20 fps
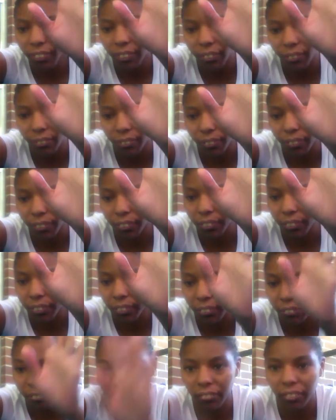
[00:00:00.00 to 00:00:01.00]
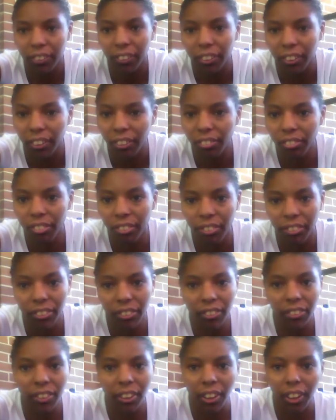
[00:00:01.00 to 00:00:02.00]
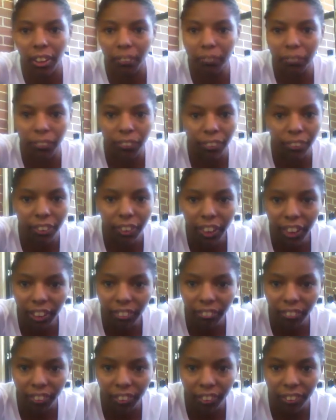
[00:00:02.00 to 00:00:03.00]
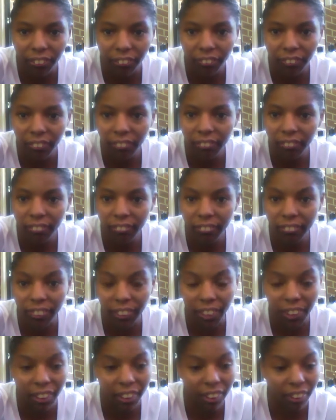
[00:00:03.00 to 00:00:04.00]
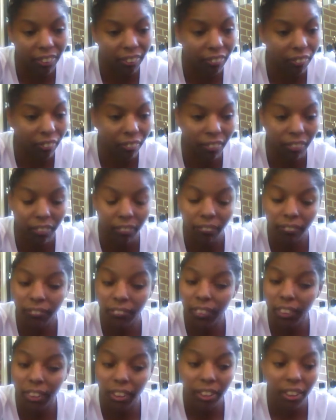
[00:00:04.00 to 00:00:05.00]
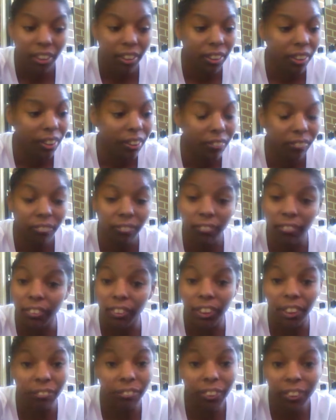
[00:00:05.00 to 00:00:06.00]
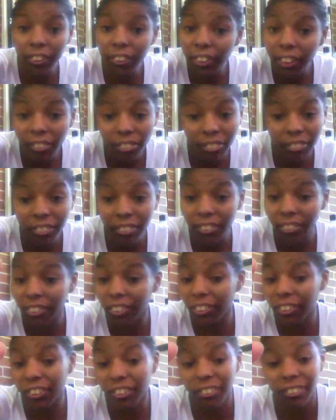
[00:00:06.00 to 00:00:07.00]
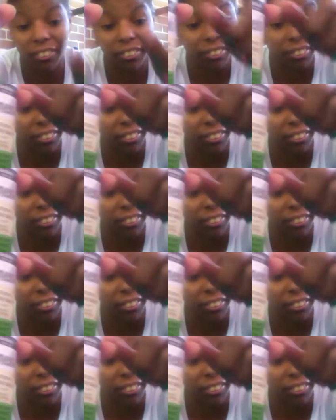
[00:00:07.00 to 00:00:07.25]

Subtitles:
throwing the conditioner, I put the leave-in, and it's a leave-in conditioner, and